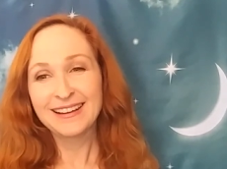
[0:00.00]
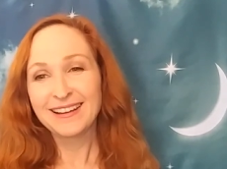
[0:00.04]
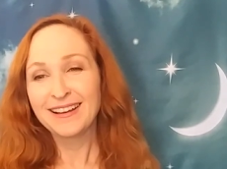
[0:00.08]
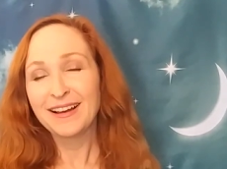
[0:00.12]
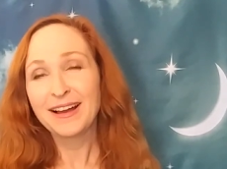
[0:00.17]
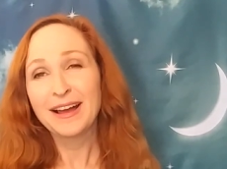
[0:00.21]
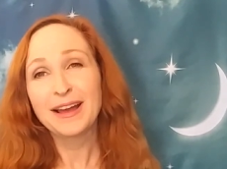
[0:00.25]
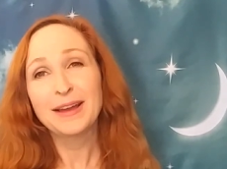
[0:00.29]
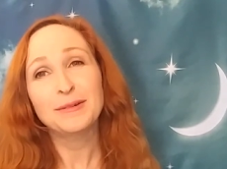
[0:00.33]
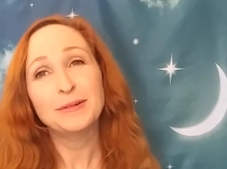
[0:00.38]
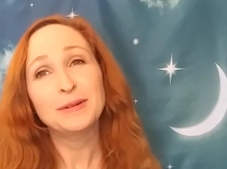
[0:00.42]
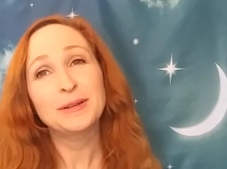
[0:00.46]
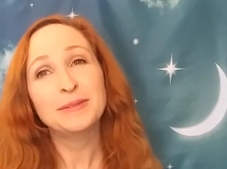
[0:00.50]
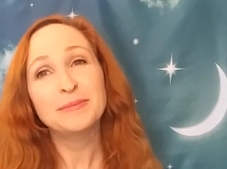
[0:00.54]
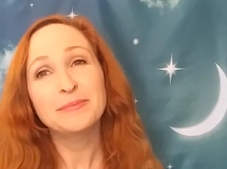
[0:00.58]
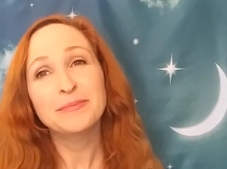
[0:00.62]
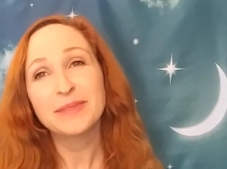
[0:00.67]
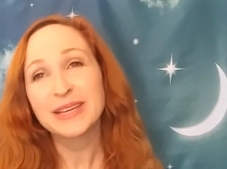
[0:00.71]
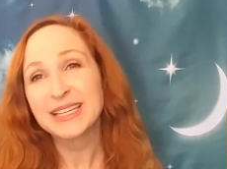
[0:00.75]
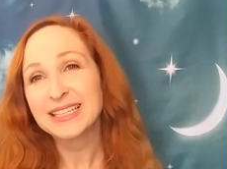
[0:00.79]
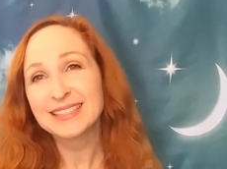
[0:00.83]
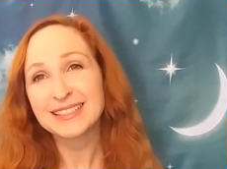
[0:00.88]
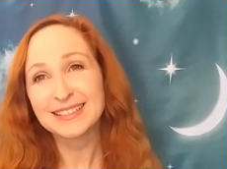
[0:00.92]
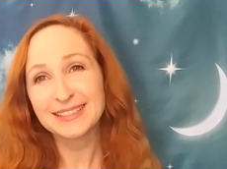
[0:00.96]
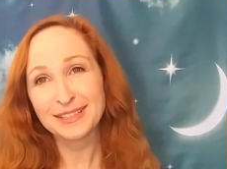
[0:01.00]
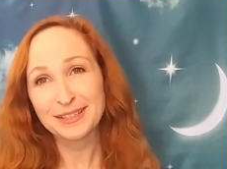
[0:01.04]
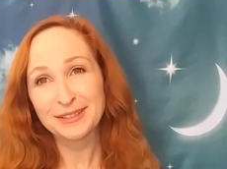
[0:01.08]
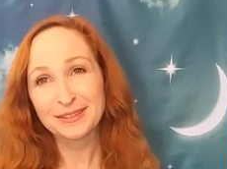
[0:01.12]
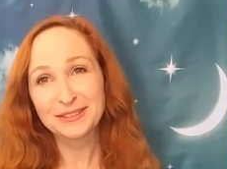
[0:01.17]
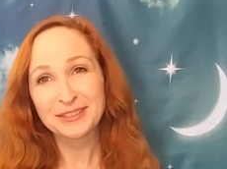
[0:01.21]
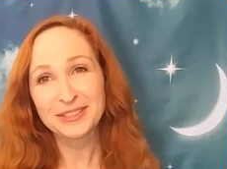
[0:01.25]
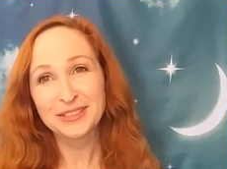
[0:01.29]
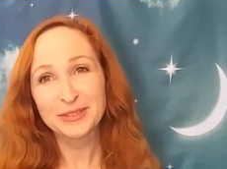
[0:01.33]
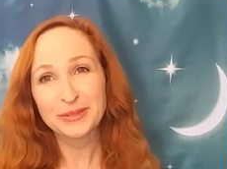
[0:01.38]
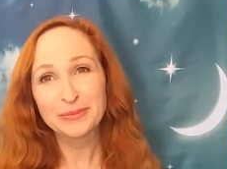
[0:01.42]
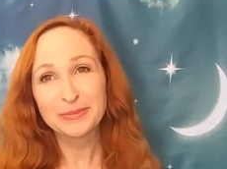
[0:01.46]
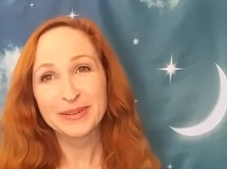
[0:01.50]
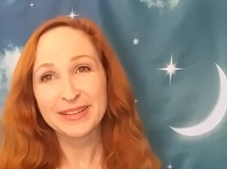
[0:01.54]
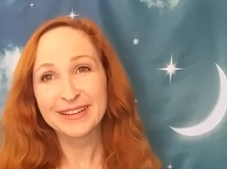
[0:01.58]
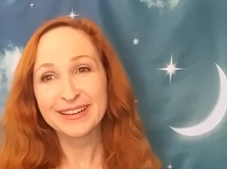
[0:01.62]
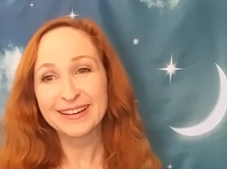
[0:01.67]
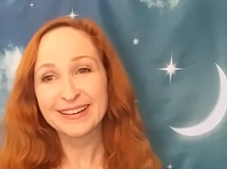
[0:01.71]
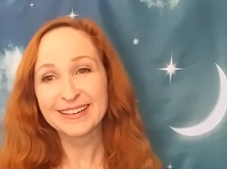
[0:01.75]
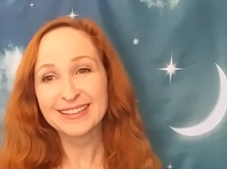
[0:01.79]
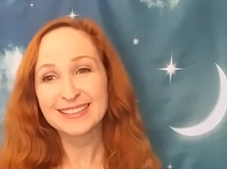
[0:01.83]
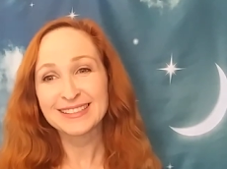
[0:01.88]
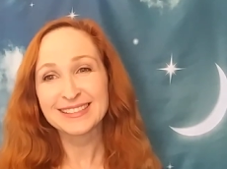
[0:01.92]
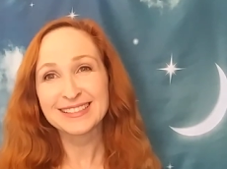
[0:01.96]
I will miss you,
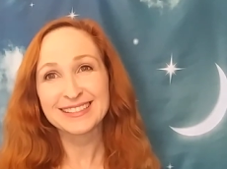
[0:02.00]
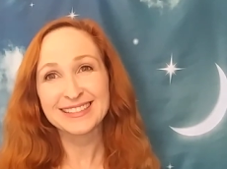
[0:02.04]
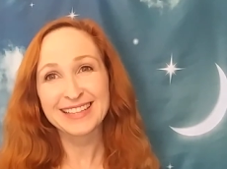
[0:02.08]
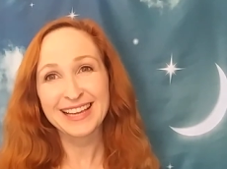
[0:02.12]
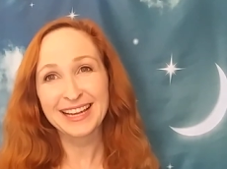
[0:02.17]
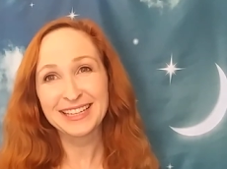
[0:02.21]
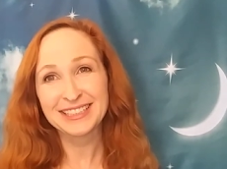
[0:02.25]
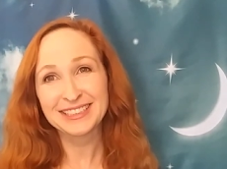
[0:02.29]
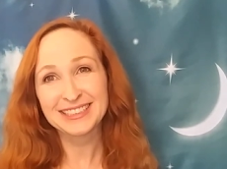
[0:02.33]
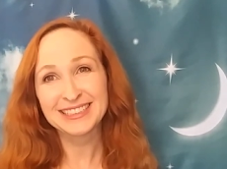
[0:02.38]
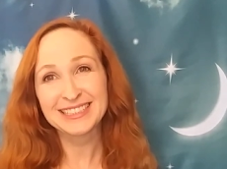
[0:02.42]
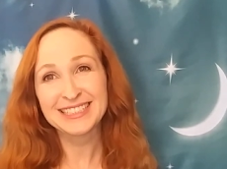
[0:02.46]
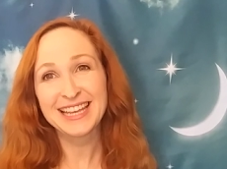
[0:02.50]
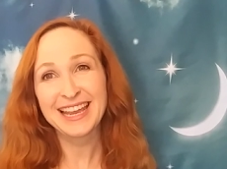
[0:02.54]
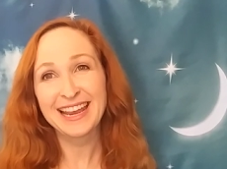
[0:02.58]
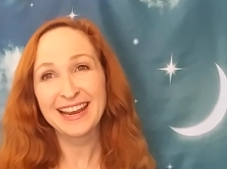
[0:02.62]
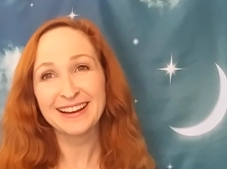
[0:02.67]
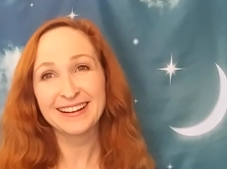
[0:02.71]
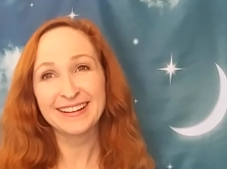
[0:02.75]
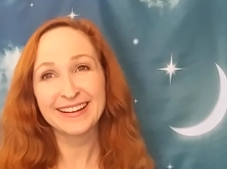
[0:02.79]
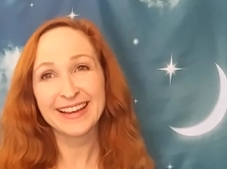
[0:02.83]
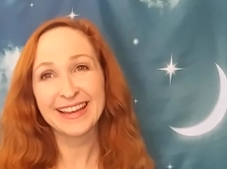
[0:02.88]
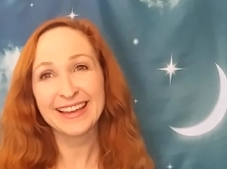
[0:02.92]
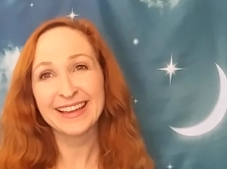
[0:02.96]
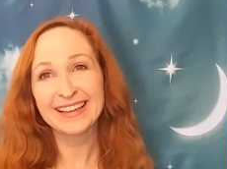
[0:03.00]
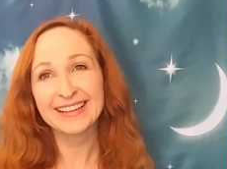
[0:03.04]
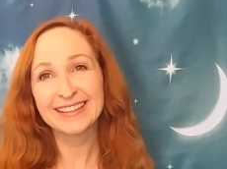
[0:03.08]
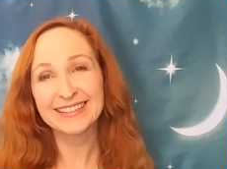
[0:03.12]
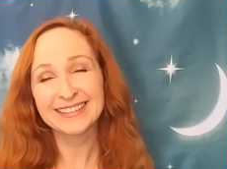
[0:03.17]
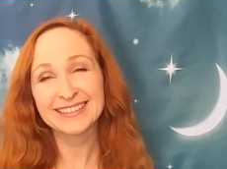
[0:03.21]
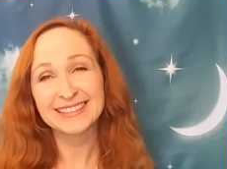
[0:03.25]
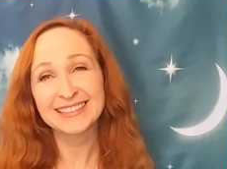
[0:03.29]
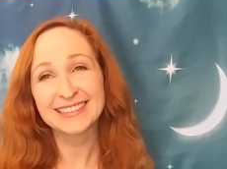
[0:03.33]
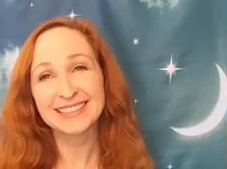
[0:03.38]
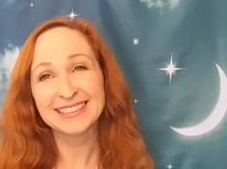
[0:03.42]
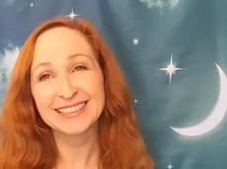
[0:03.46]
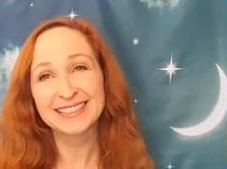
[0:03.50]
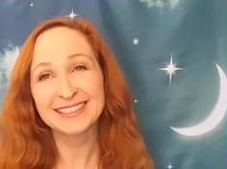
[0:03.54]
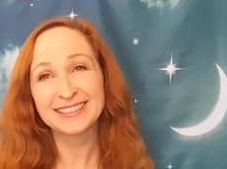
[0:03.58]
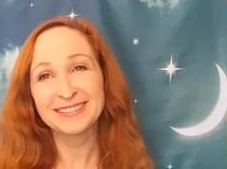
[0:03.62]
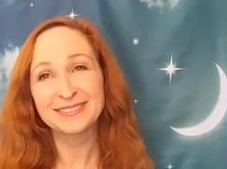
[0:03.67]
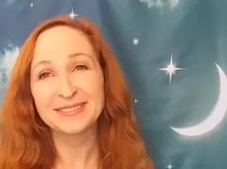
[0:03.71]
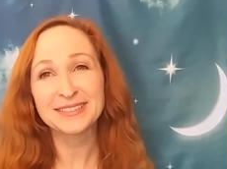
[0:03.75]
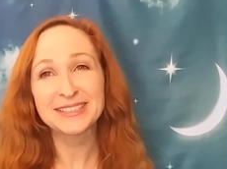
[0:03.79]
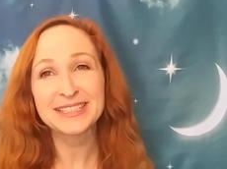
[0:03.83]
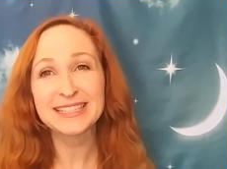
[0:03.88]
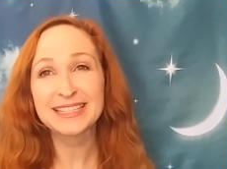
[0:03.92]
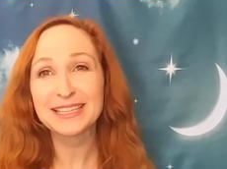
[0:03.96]
Jupiter in Sagittarius.
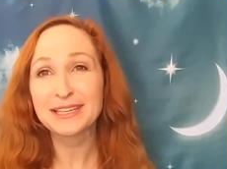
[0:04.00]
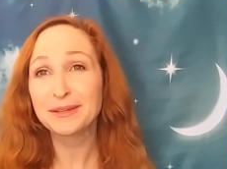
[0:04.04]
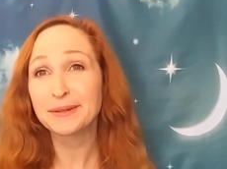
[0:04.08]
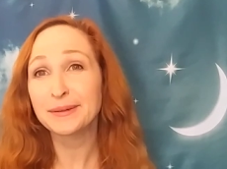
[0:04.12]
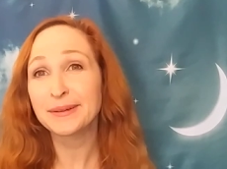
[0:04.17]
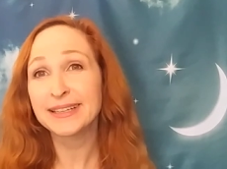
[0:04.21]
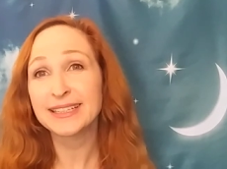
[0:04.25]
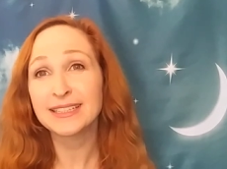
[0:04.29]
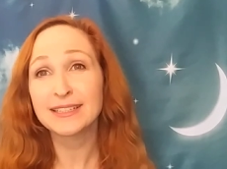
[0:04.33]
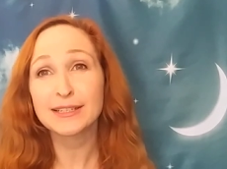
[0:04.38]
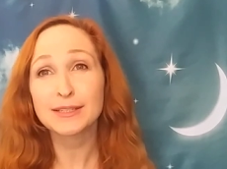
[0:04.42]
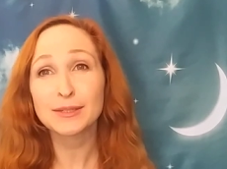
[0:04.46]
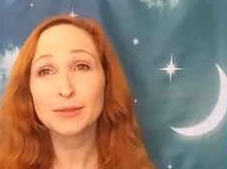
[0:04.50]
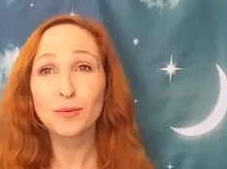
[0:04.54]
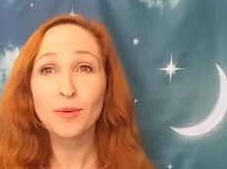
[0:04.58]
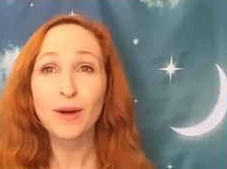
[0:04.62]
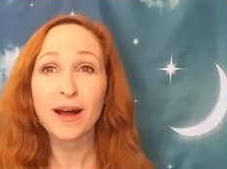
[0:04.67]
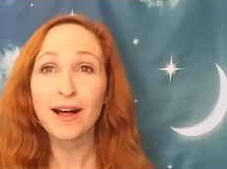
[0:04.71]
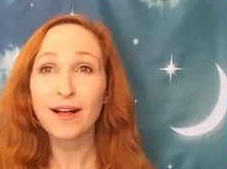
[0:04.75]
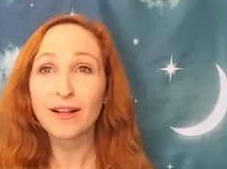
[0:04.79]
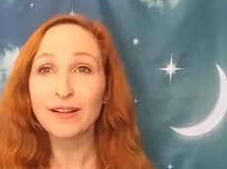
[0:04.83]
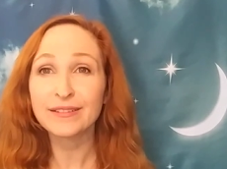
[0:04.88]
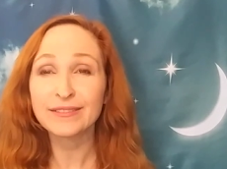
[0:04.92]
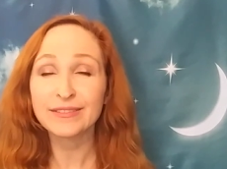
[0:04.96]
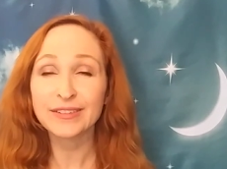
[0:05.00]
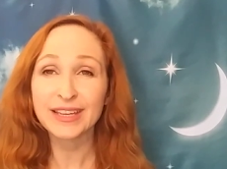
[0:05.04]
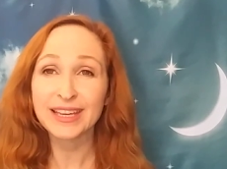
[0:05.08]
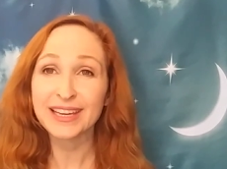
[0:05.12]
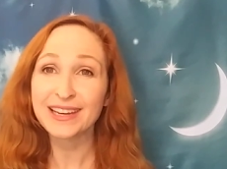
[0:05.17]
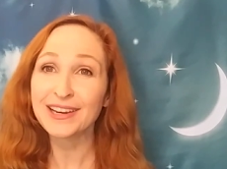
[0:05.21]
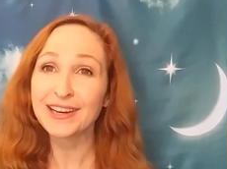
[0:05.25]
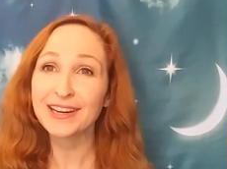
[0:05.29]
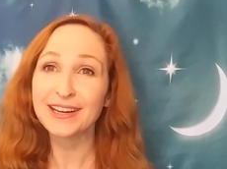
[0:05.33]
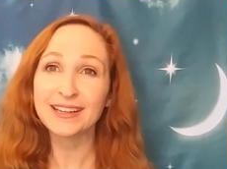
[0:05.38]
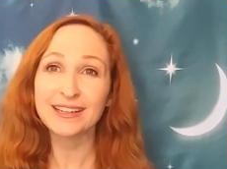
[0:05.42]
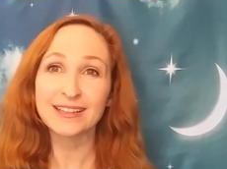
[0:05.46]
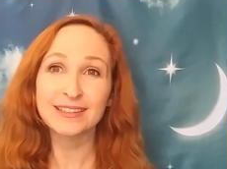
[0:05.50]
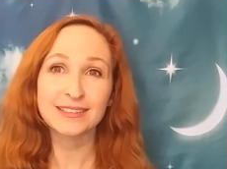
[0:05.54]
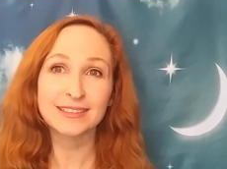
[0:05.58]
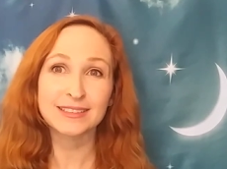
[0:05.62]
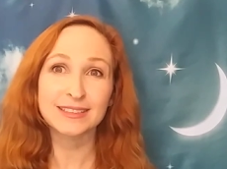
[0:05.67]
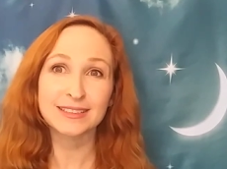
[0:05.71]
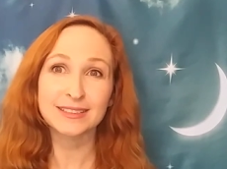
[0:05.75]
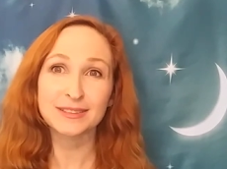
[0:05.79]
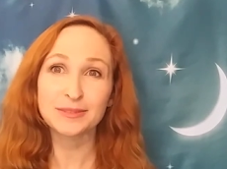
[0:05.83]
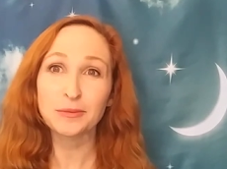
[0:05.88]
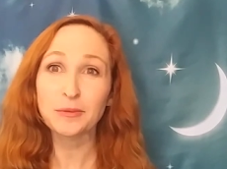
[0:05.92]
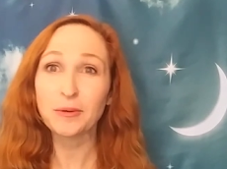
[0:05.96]
We'll see you in 12
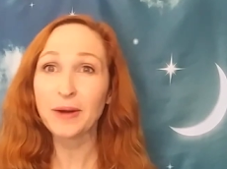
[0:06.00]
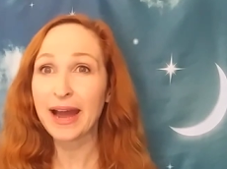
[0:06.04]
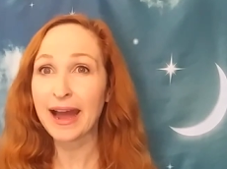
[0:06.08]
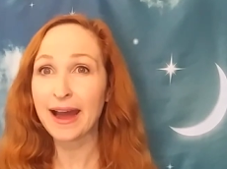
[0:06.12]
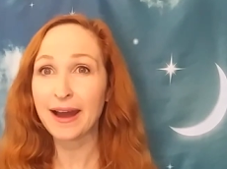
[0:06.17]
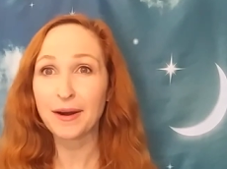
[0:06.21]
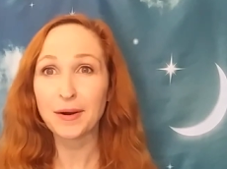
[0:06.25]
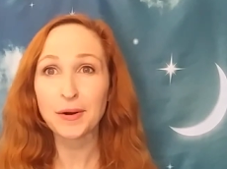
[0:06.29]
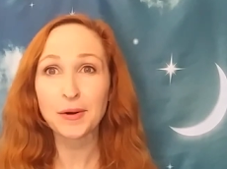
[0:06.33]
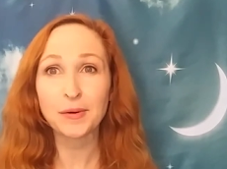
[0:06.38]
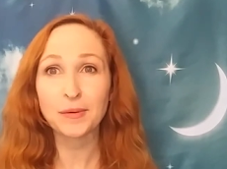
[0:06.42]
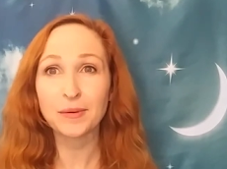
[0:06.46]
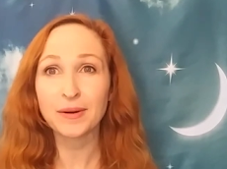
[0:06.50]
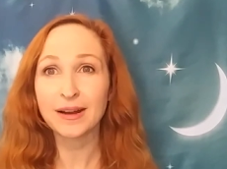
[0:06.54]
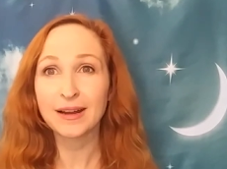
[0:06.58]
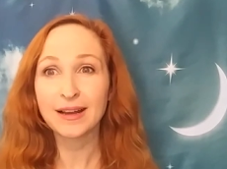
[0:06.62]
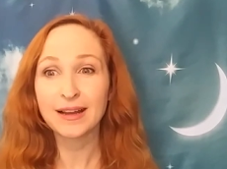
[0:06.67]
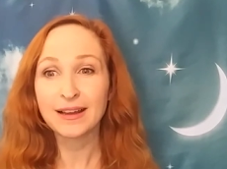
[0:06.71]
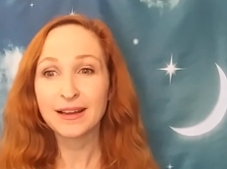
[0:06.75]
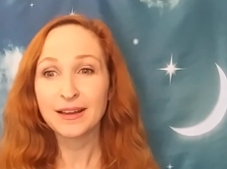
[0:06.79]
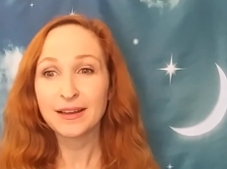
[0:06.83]
years. Wow.